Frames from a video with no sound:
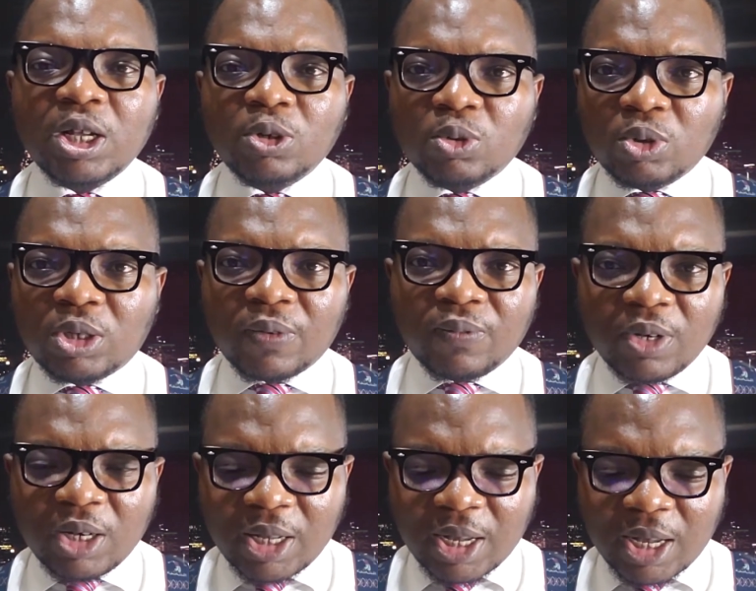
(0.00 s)
You
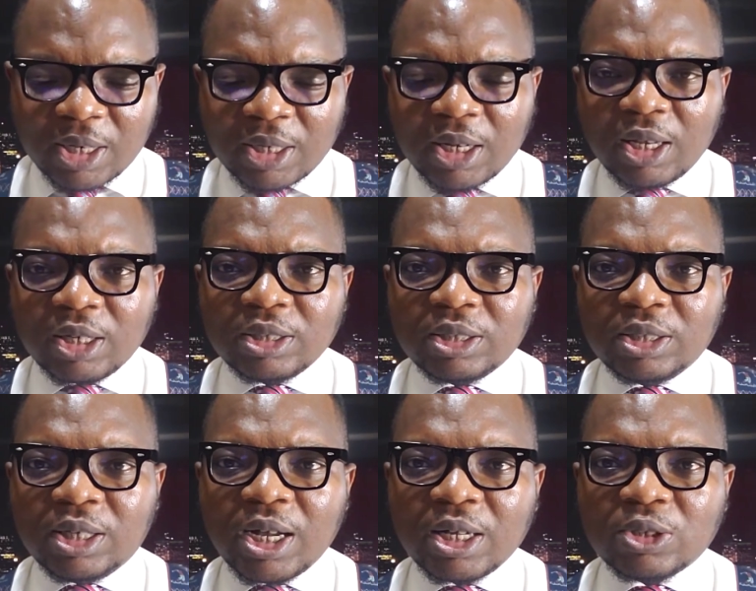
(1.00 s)
definitely can
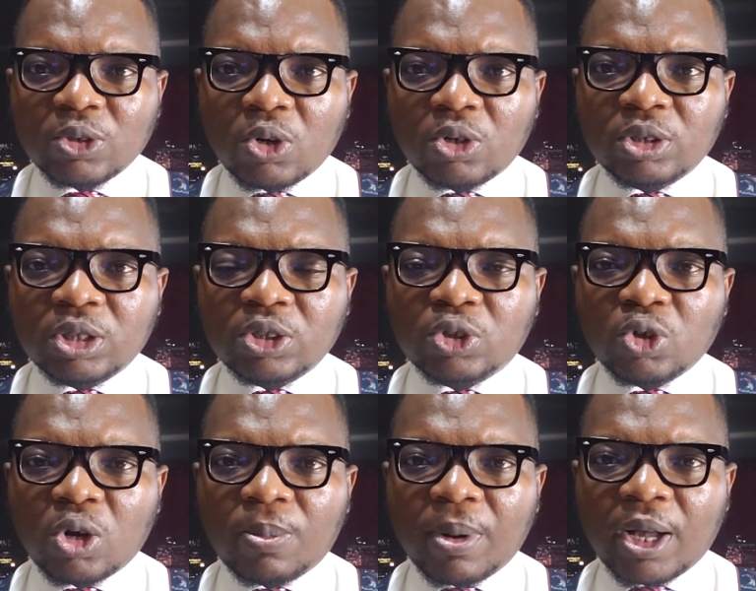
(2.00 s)
get on this
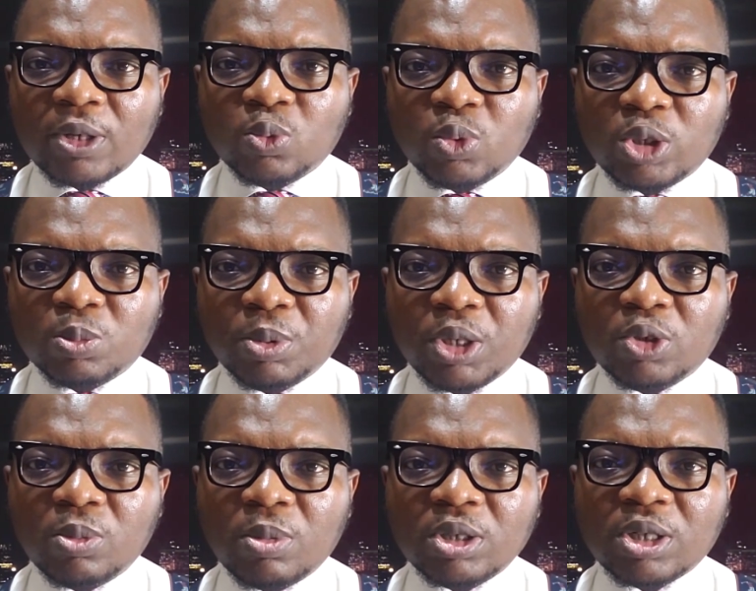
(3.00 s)
job as we speak.
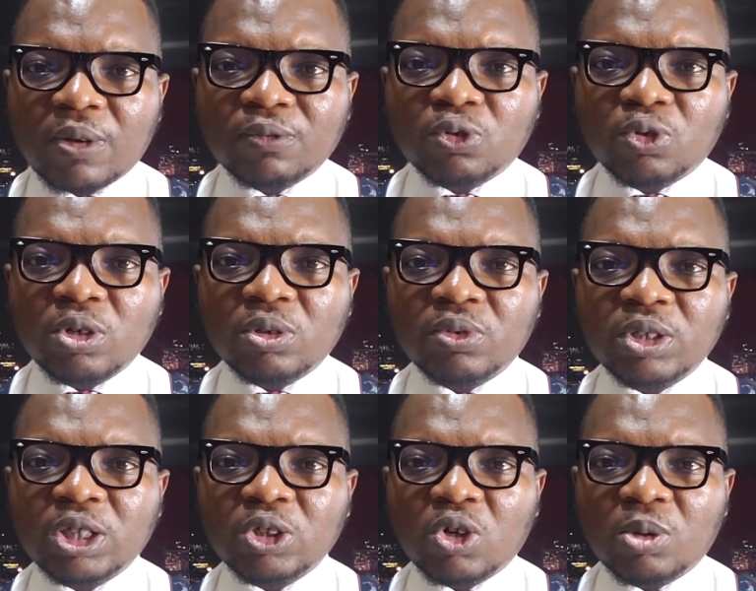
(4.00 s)
You must have strong
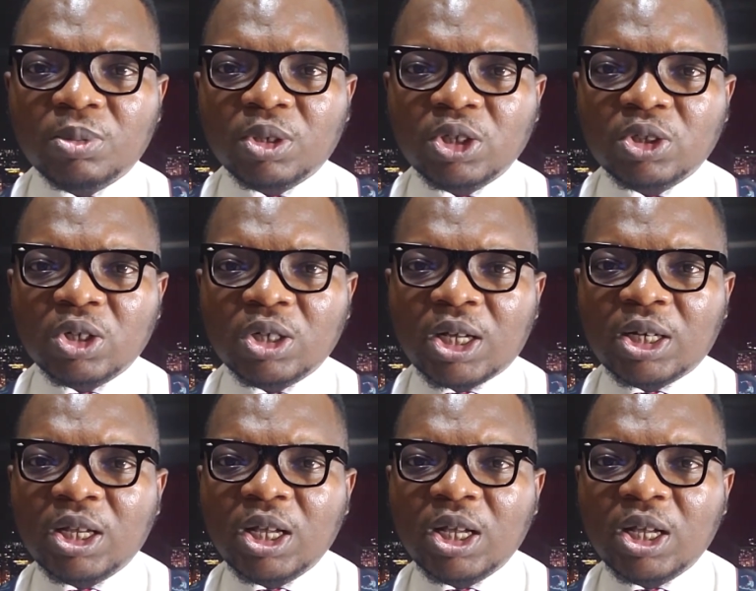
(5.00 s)
written communication and